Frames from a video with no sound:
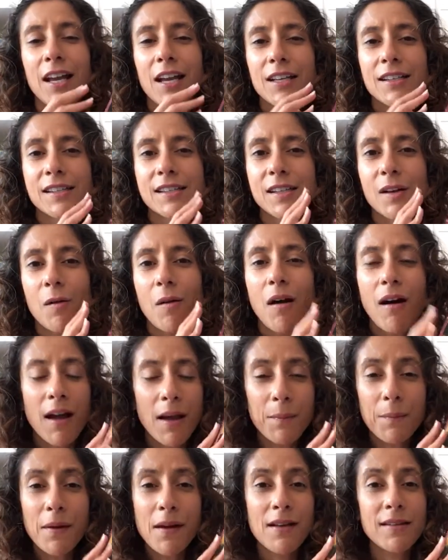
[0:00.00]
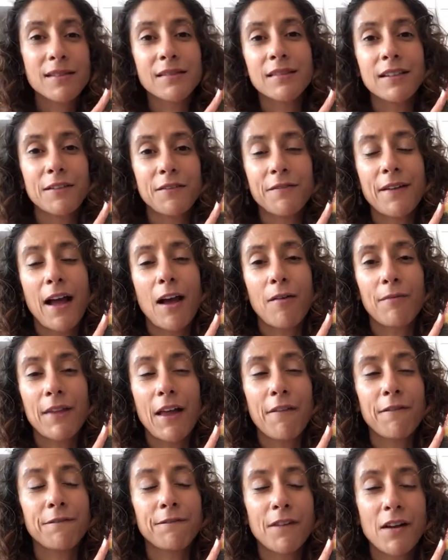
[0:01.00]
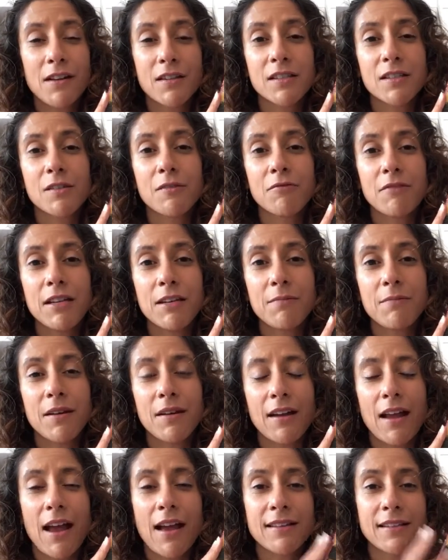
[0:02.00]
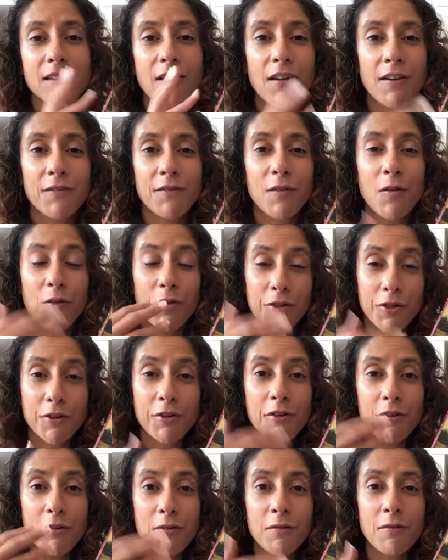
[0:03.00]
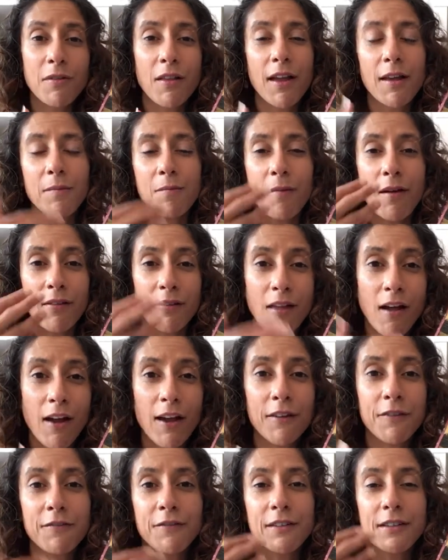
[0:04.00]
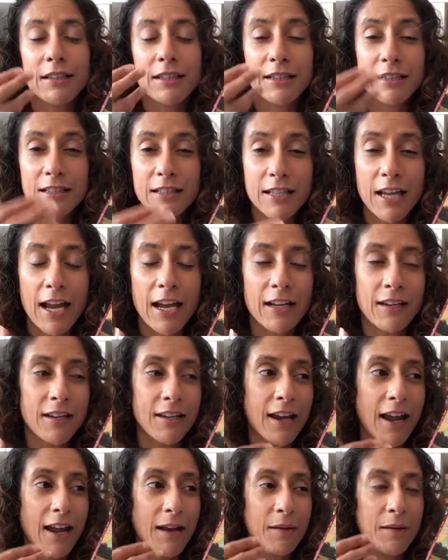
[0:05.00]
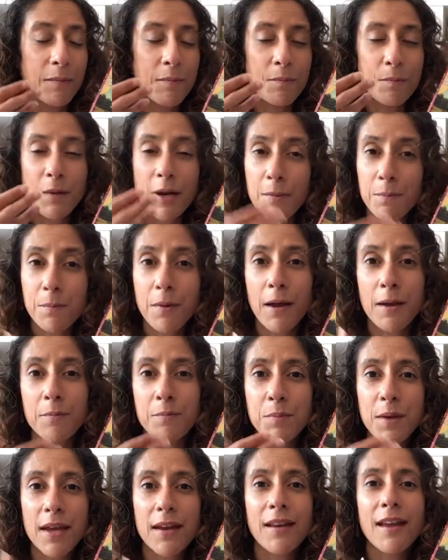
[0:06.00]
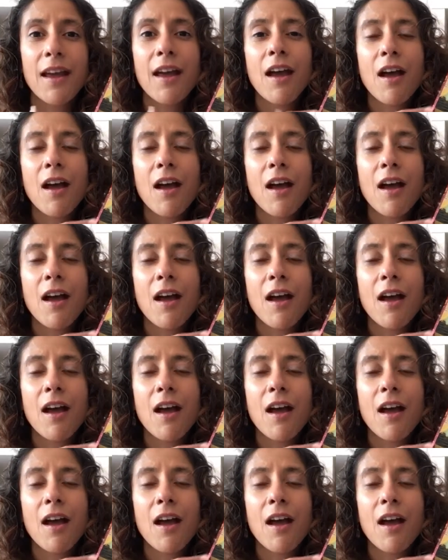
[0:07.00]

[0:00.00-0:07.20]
So I personally found that first agreement, as I've gone through like my life and bit by bit,